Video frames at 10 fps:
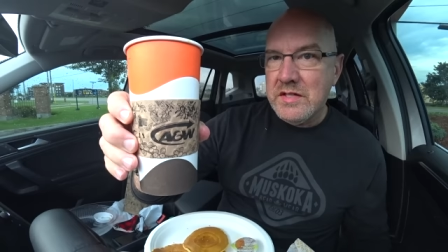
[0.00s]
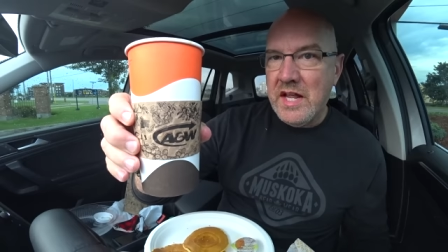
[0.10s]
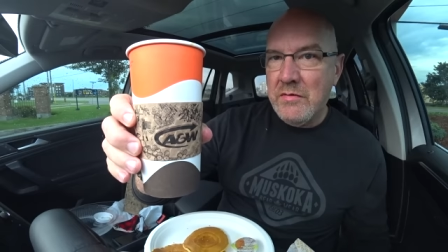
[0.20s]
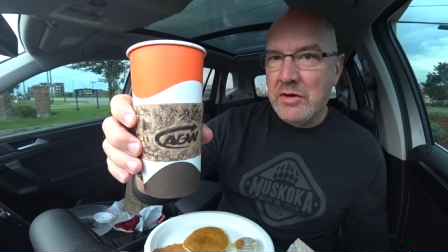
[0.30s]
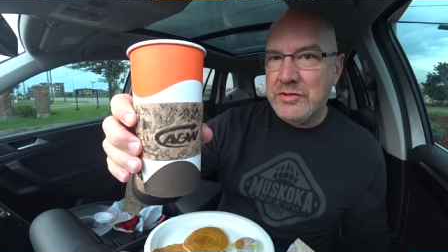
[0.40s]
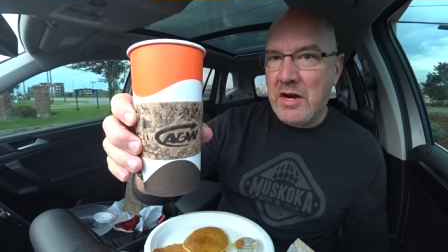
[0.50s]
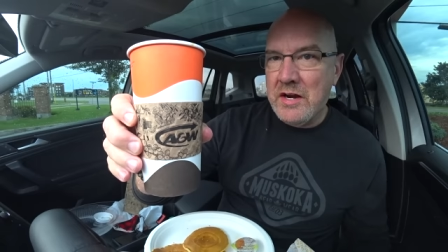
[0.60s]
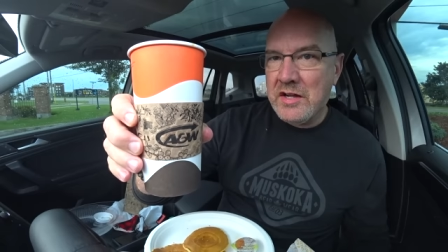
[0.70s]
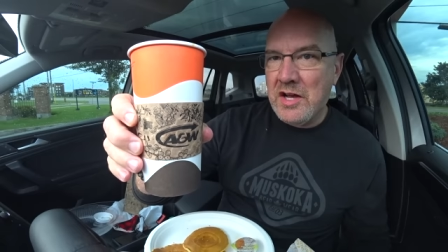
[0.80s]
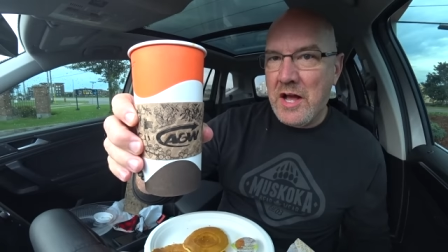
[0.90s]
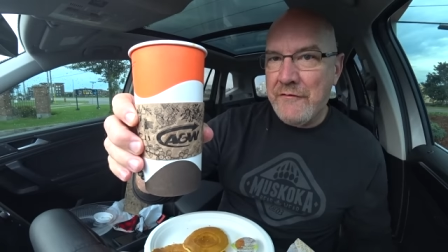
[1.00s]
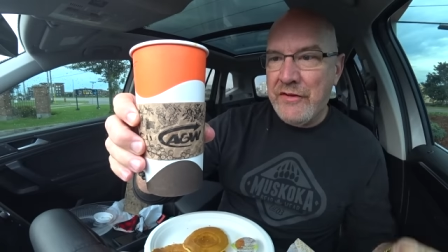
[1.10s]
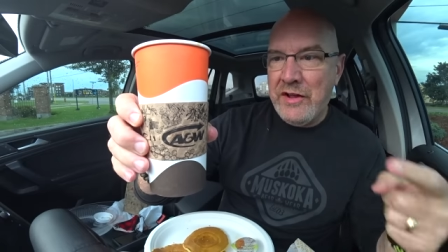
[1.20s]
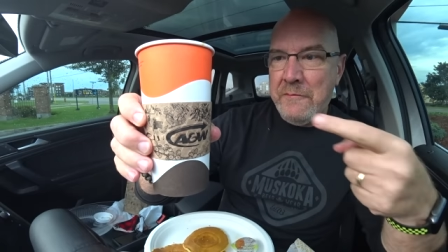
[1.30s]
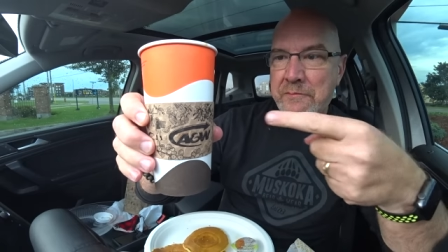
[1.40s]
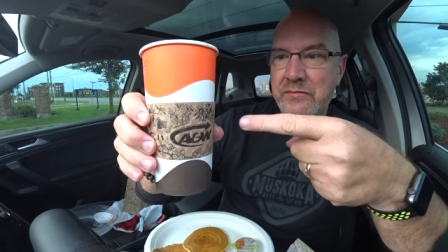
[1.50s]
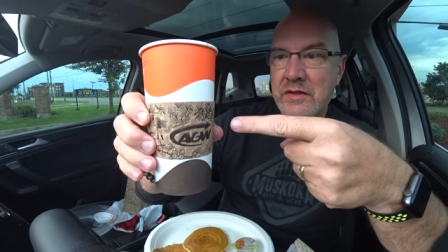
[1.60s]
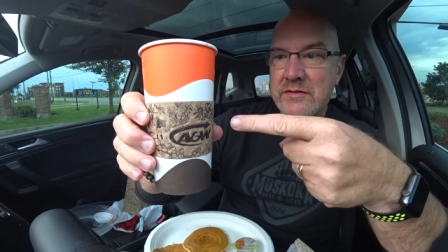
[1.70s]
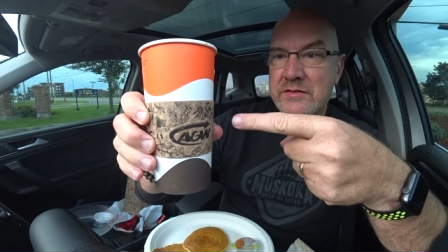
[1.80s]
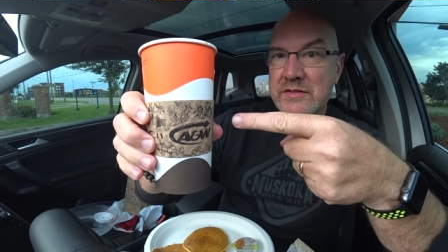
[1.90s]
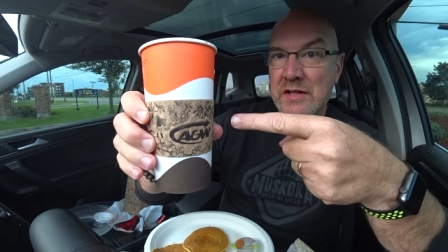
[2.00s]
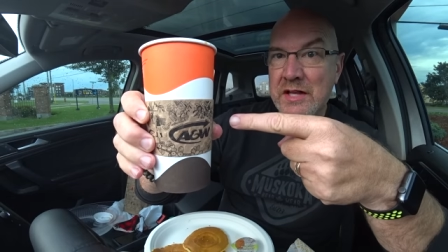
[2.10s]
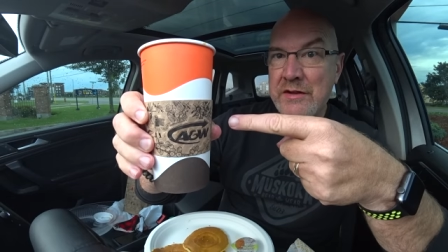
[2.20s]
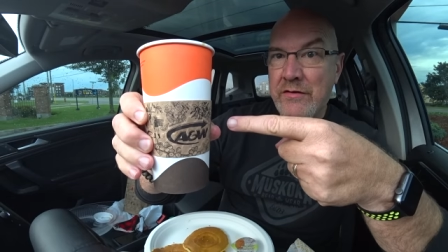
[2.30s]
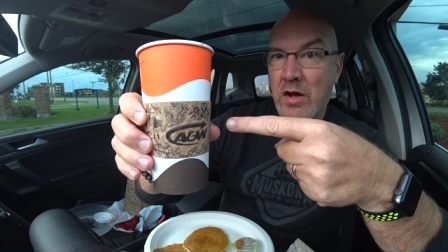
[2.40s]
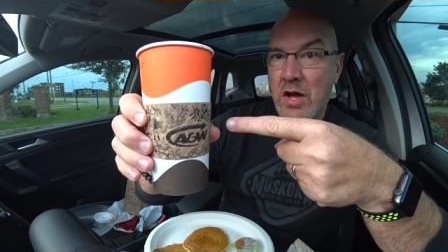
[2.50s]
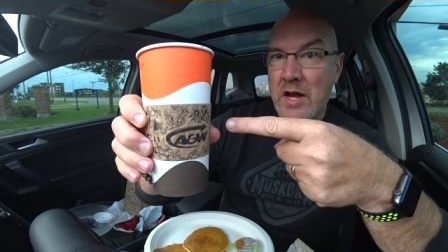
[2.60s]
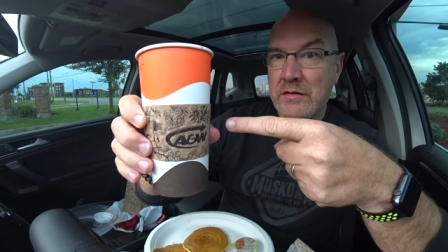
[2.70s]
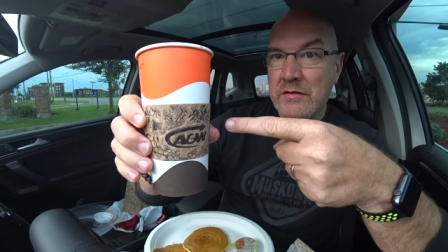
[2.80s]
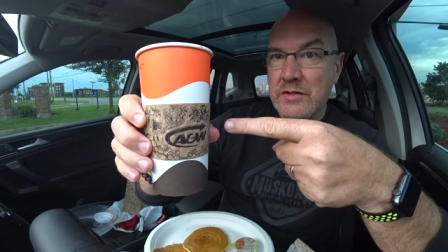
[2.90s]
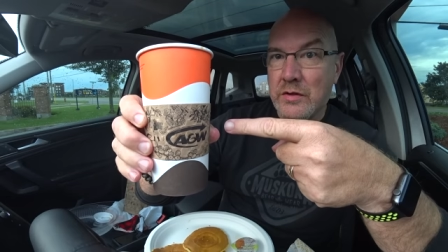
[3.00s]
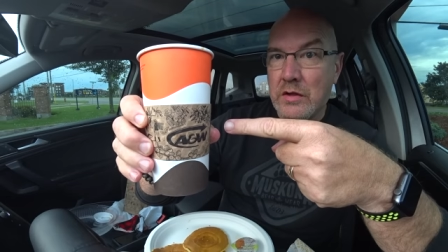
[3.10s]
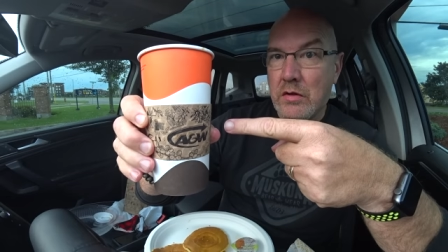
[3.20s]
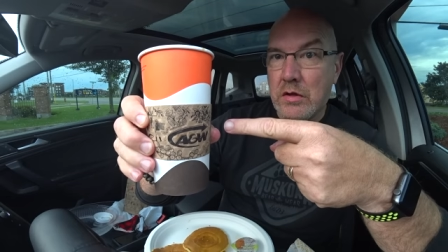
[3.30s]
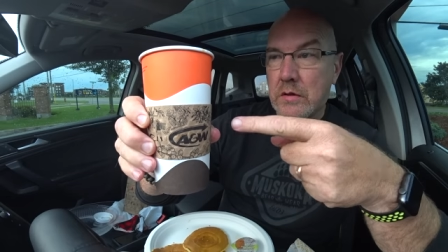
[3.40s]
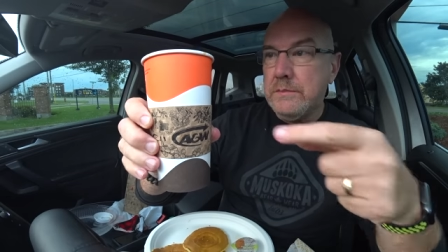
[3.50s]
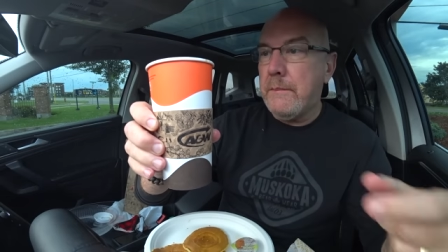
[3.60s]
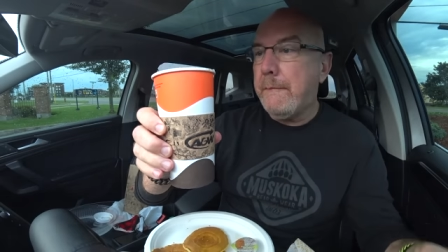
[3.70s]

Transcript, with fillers: Today we're trying a coffee, sleeve on, show the logo.